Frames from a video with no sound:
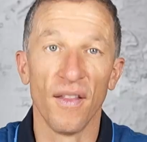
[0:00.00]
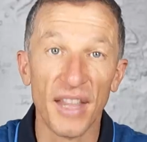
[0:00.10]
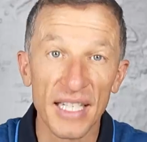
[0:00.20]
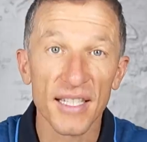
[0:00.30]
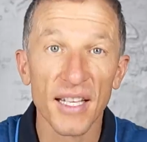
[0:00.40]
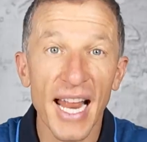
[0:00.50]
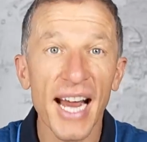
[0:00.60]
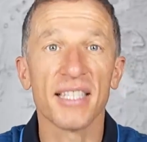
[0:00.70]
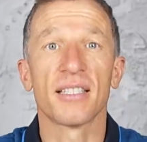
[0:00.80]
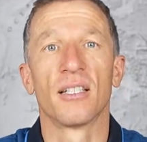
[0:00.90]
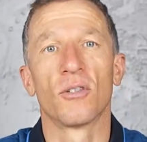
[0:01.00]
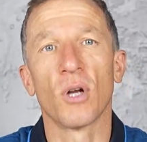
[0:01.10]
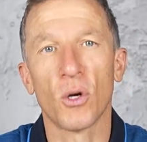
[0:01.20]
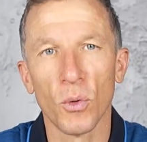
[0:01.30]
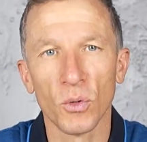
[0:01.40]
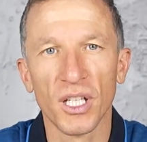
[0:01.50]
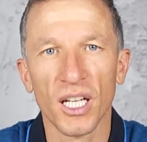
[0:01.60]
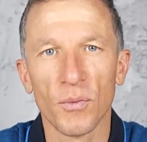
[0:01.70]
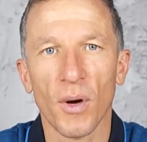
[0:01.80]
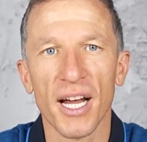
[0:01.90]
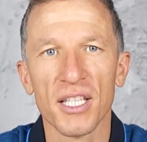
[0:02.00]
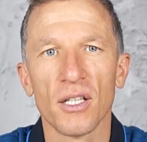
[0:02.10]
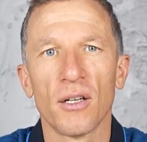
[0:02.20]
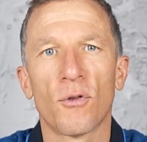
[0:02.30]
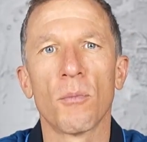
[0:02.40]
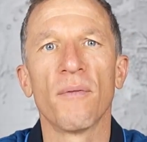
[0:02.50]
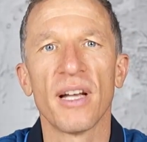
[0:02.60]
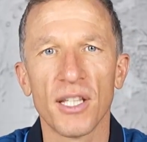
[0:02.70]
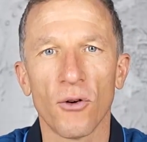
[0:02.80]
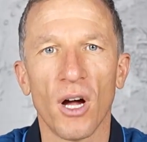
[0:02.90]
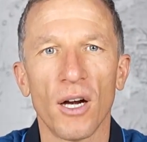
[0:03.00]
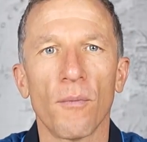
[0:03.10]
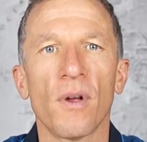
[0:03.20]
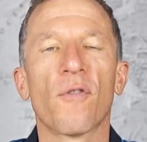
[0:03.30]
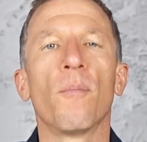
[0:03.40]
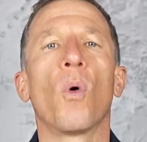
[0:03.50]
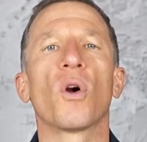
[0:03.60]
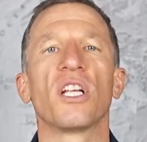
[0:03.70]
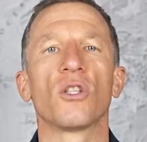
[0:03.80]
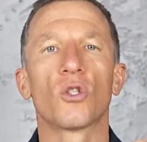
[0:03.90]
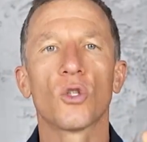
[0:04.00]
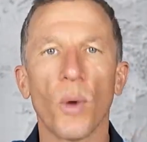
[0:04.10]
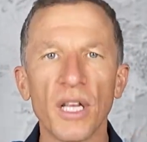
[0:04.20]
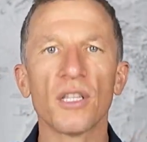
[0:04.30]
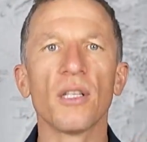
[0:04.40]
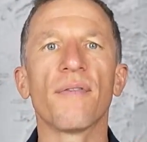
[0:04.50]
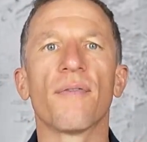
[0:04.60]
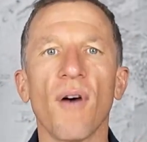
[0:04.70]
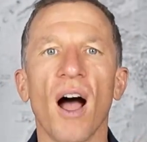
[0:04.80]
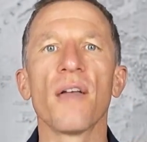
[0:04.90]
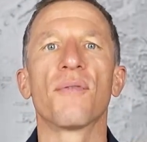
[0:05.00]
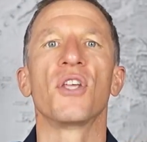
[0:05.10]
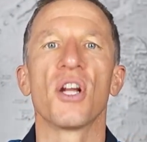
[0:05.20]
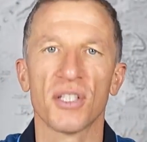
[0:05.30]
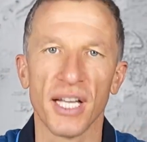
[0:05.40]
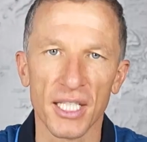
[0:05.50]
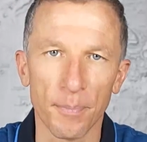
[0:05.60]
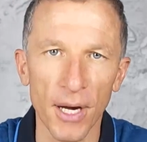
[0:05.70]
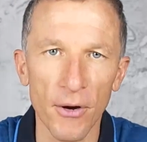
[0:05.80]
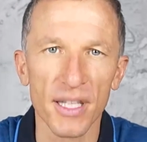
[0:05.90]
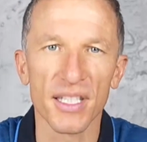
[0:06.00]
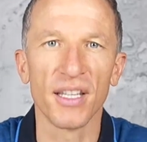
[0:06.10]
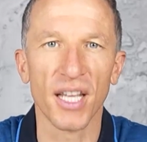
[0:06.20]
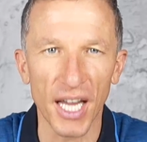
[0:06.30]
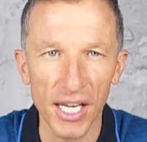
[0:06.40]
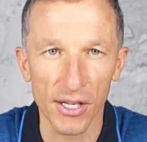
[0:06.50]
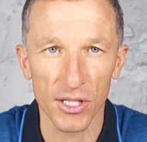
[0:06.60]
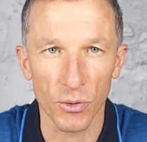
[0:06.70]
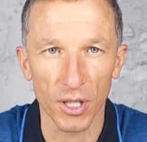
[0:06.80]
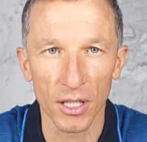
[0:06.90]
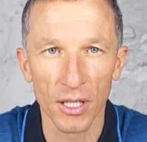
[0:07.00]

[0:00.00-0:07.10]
This next recruiting advice from a veteran with more than 25 years experience in the industry